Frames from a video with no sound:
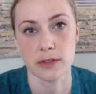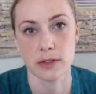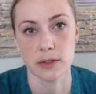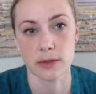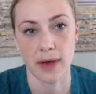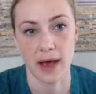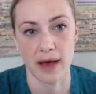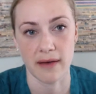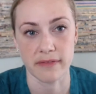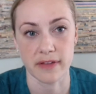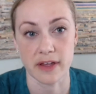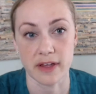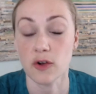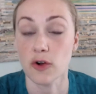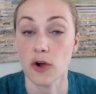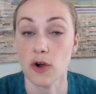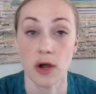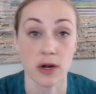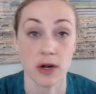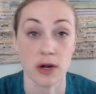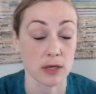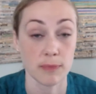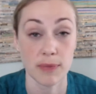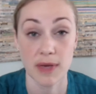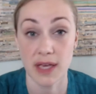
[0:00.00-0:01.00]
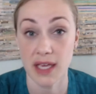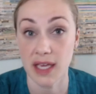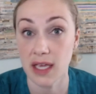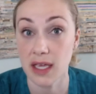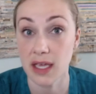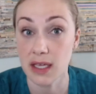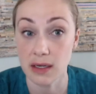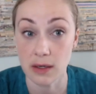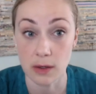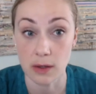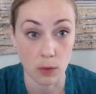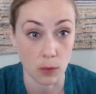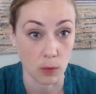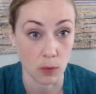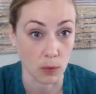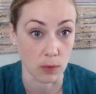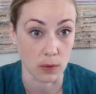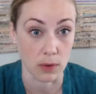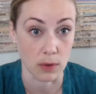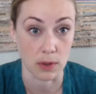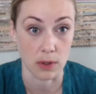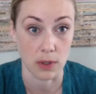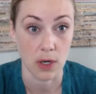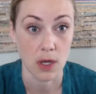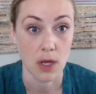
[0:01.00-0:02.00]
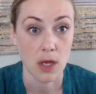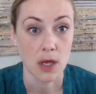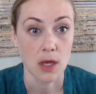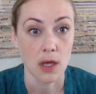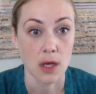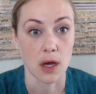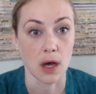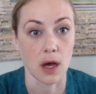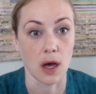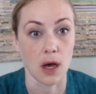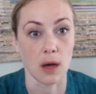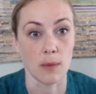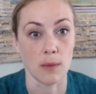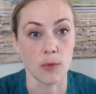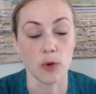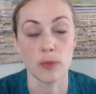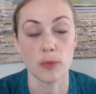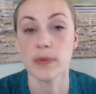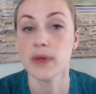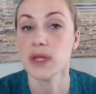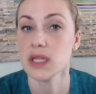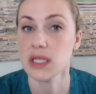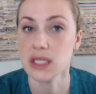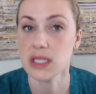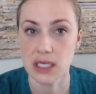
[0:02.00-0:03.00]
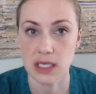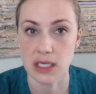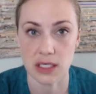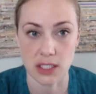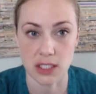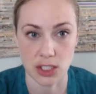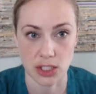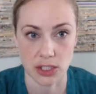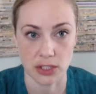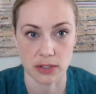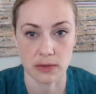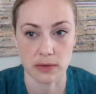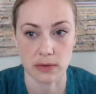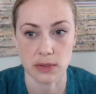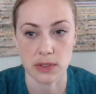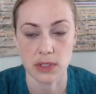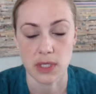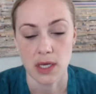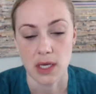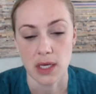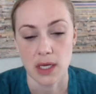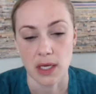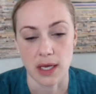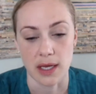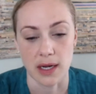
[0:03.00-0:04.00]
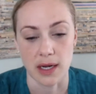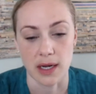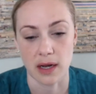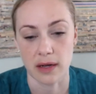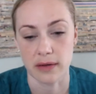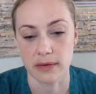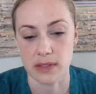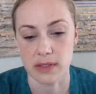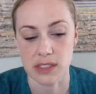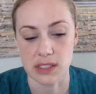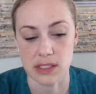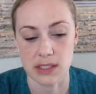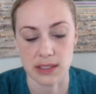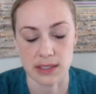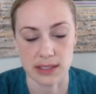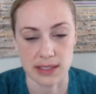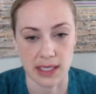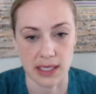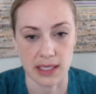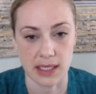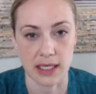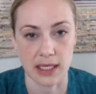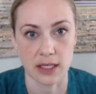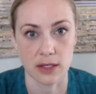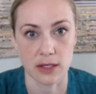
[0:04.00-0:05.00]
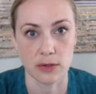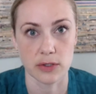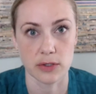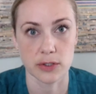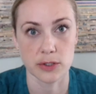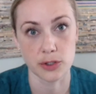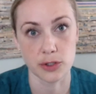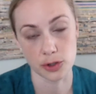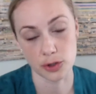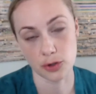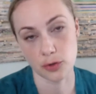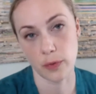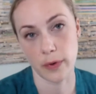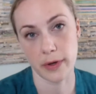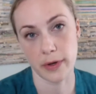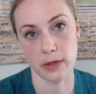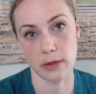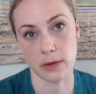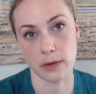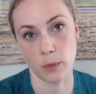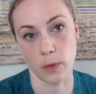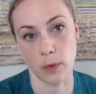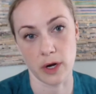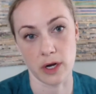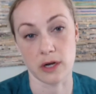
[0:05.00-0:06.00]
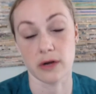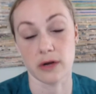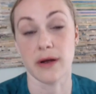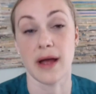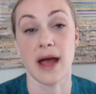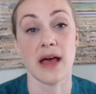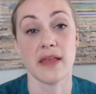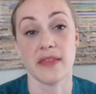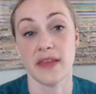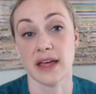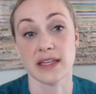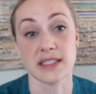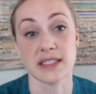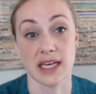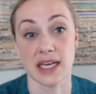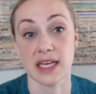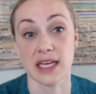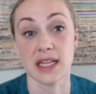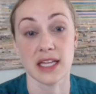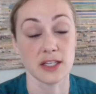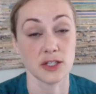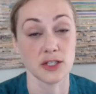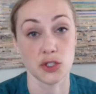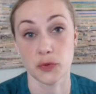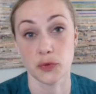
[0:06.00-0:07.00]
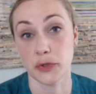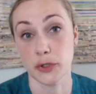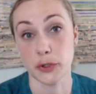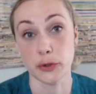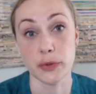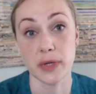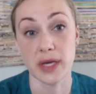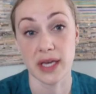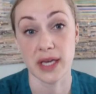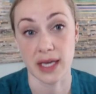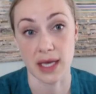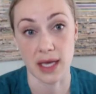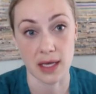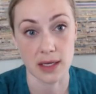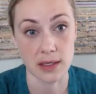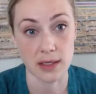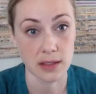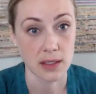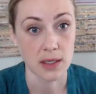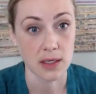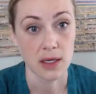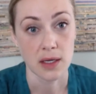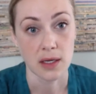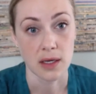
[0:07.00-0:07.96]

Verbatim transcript: who have like chronic pain or um, mobility issues. And I always say, like, you just do what you, where you're at that day, like, do what you can.